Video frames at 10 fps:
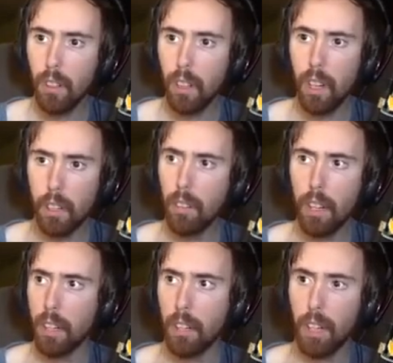Yeah,
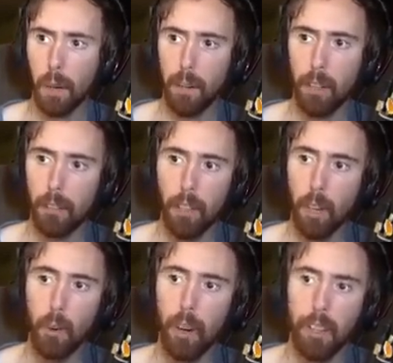exactly. Like, I mean, there's
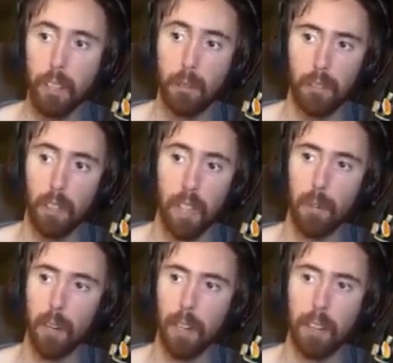no way that he was going to
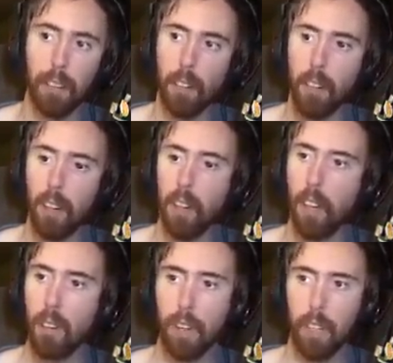come out ahead there.
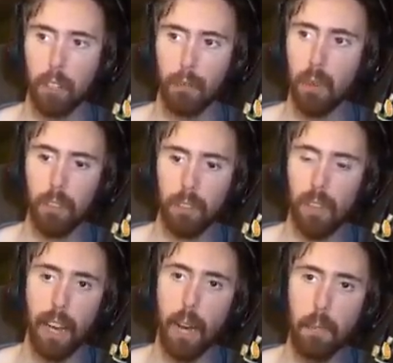Like, it just wasn't
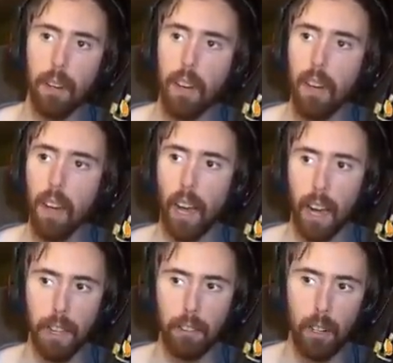going to happen.
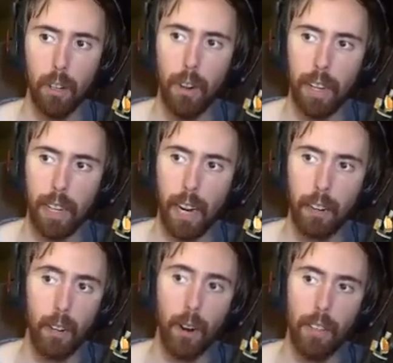And so, like, I
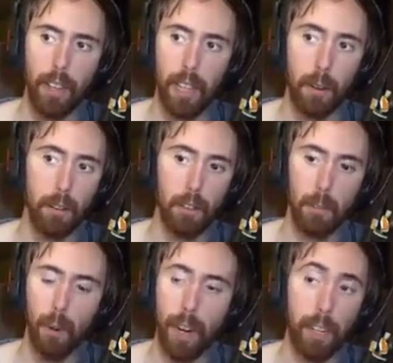don't know, I think that was
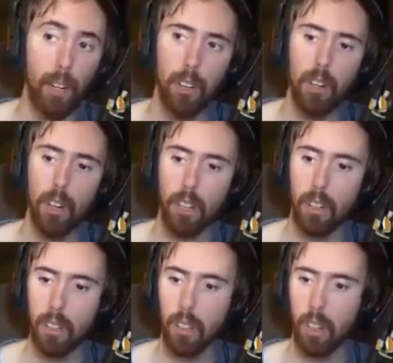his plan all along,
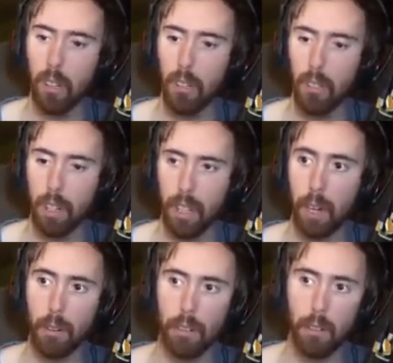you know, is like,
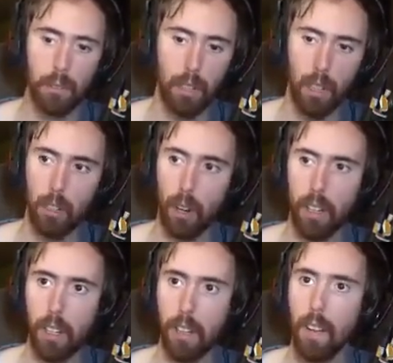he was going to try
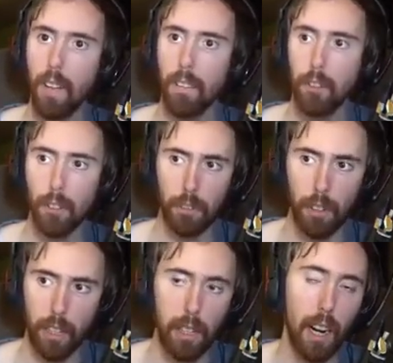to
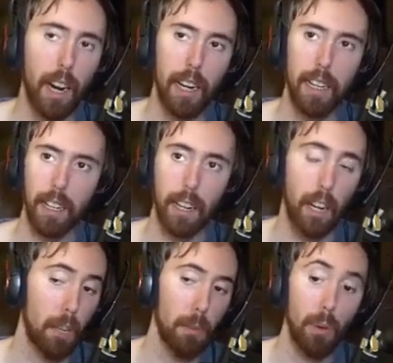just like die an
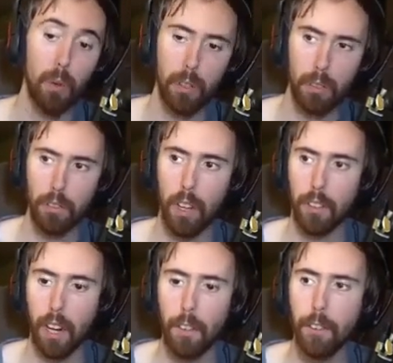honorable warrior's
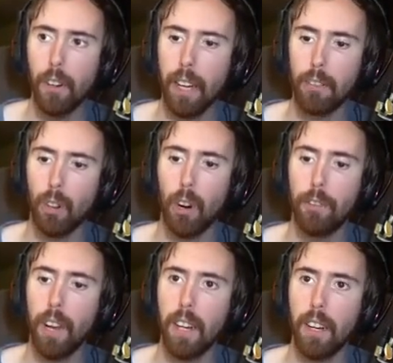death. And I feel like
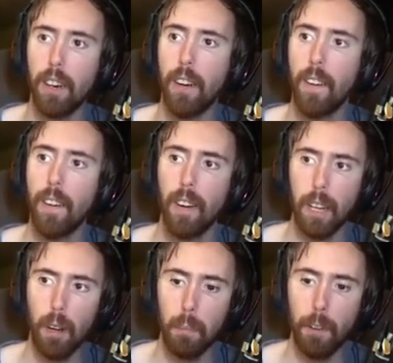Saurfang,
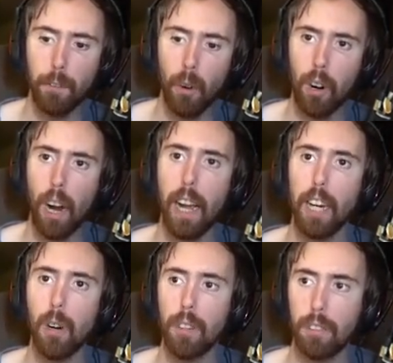like, before I
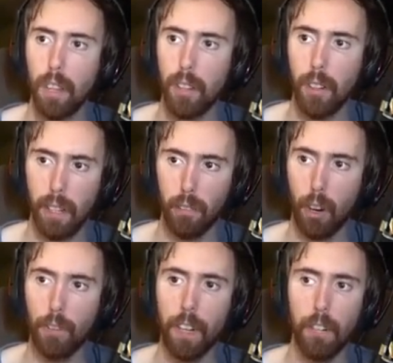had always said that, like,
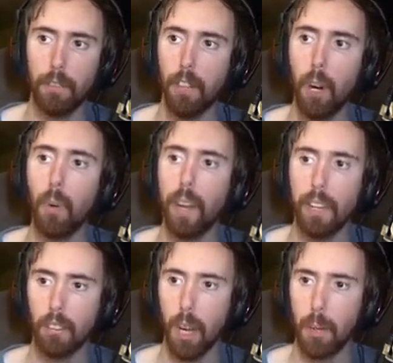Saurfang, there's no way
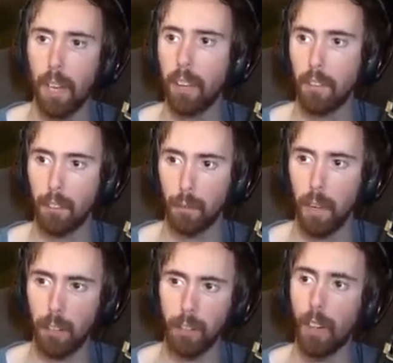he's coming out of this
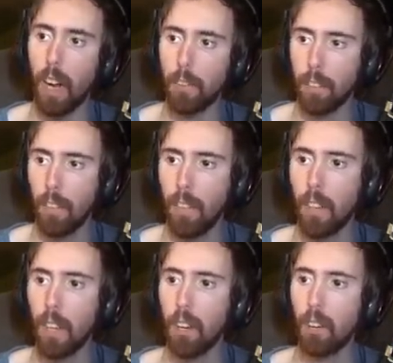expansion alive,
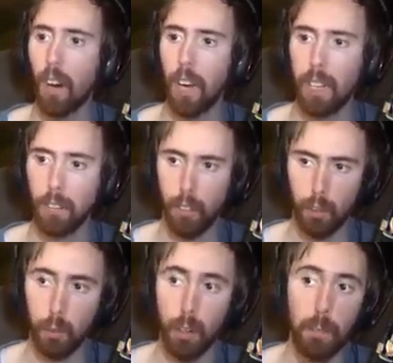right? Because it
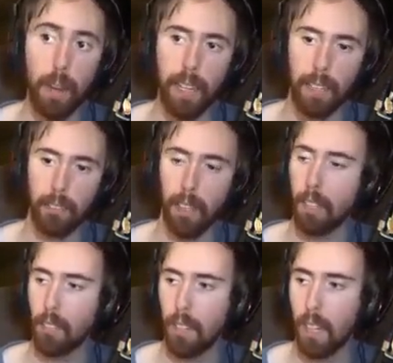just wouldn't make any
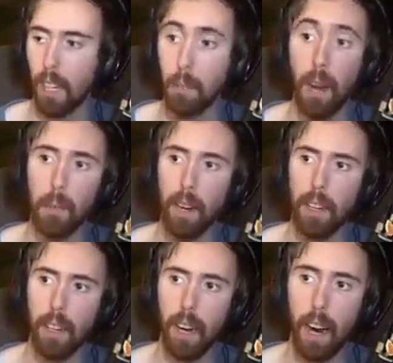sense in my
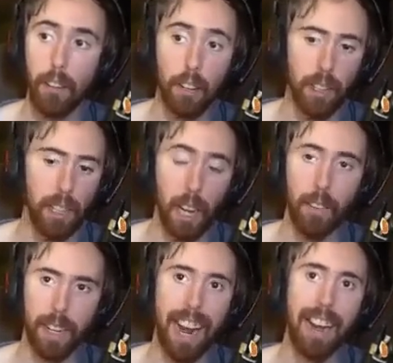mind. I thought they kind
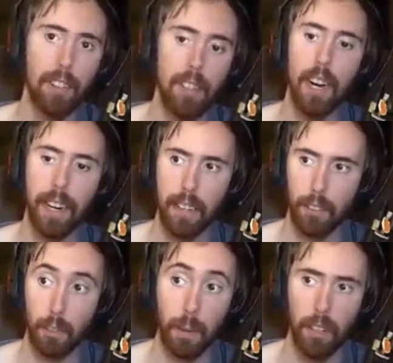of like had to die in
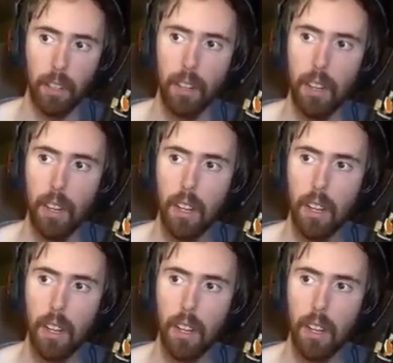this expansion.